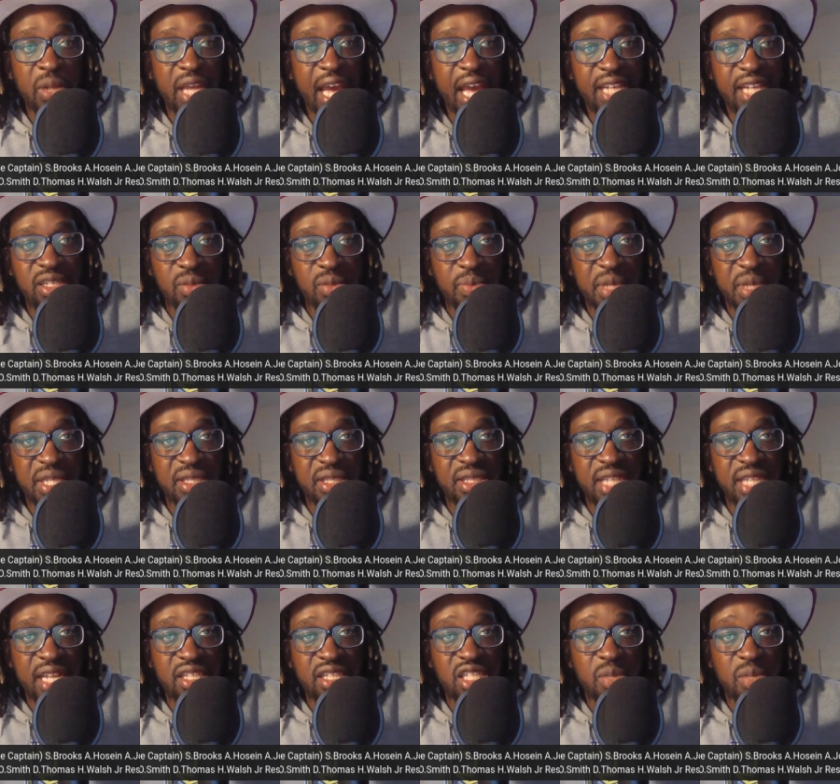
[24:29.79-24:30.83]
It hasn't been
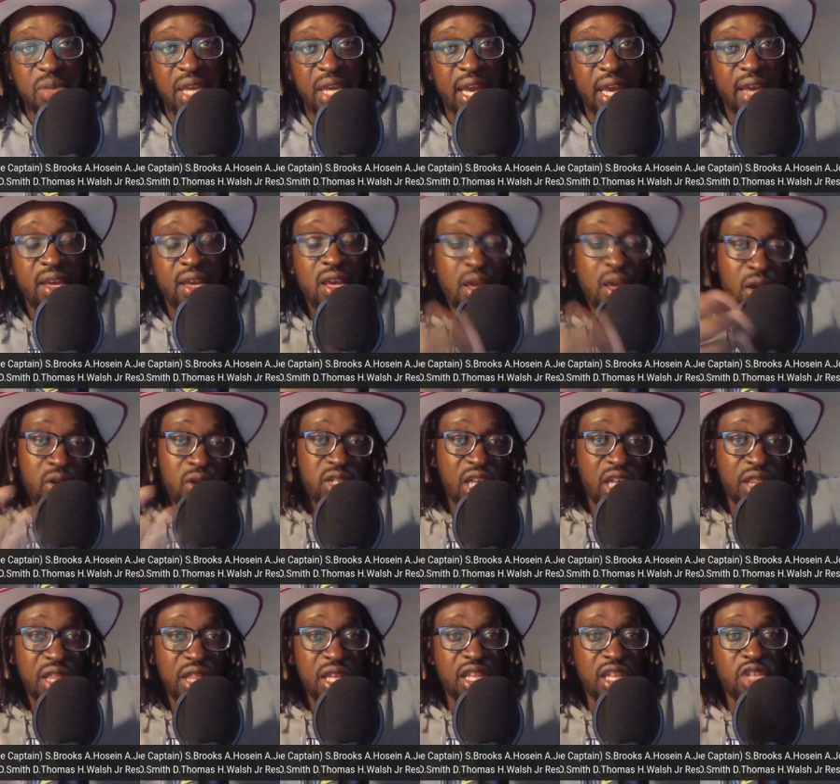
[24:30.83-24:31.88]
sent to me yet because I
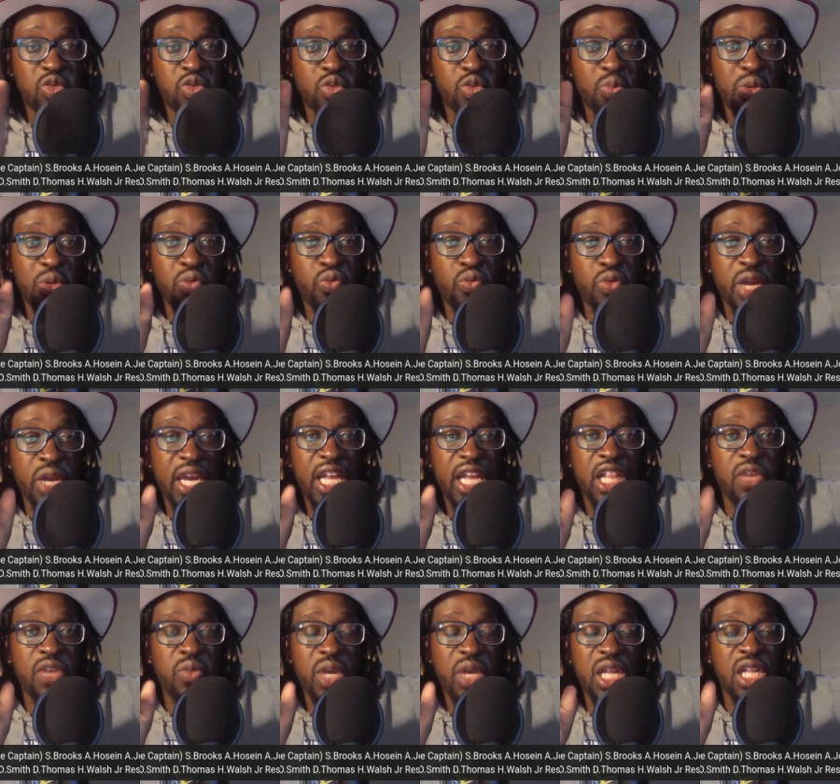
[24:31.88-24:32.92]
think this would be
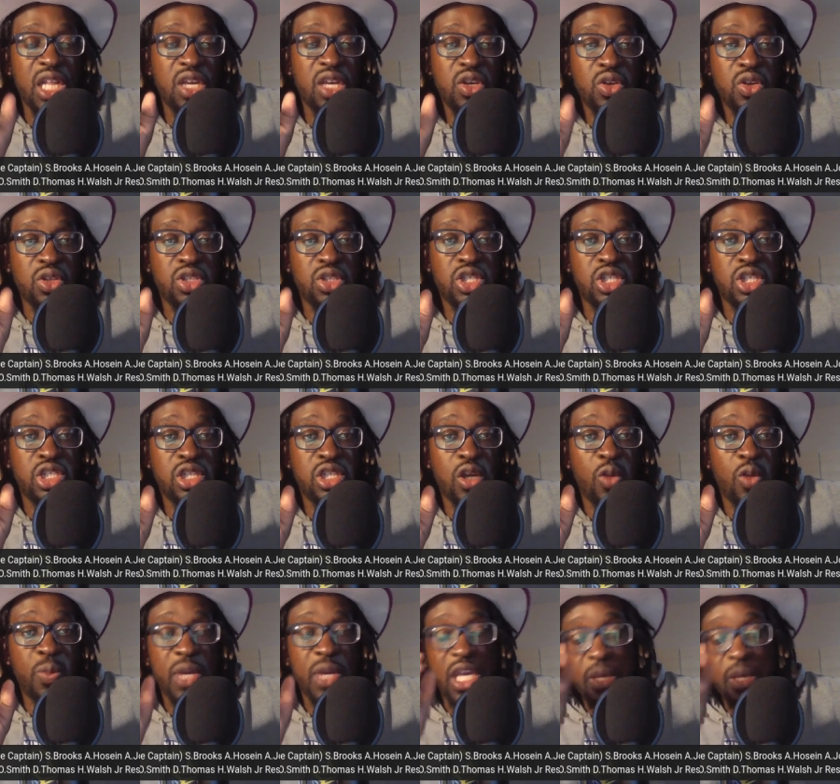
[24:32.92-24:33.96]
really, really good to show
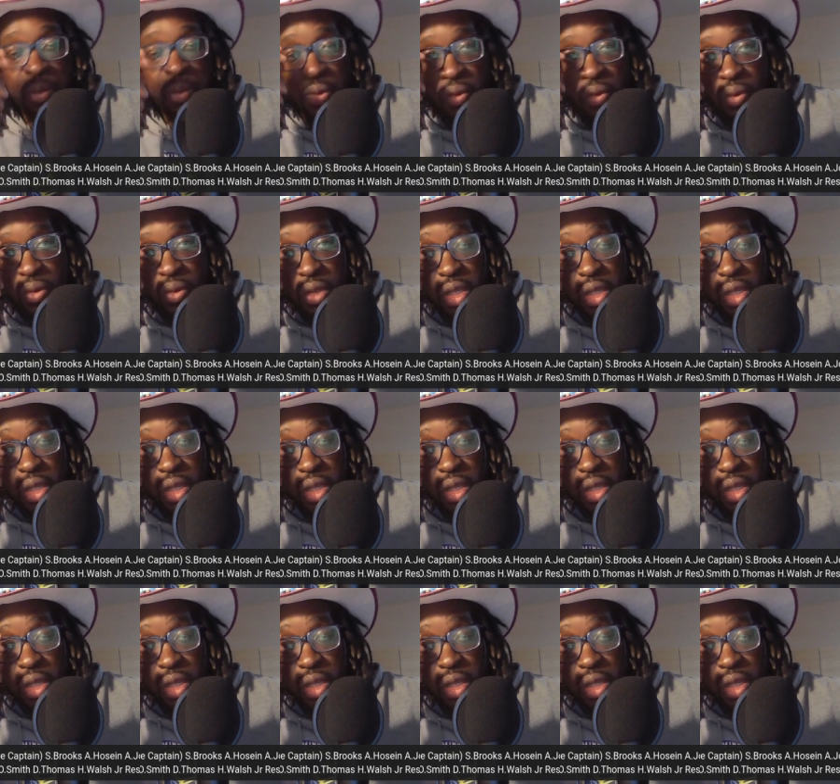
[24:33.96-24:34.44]
people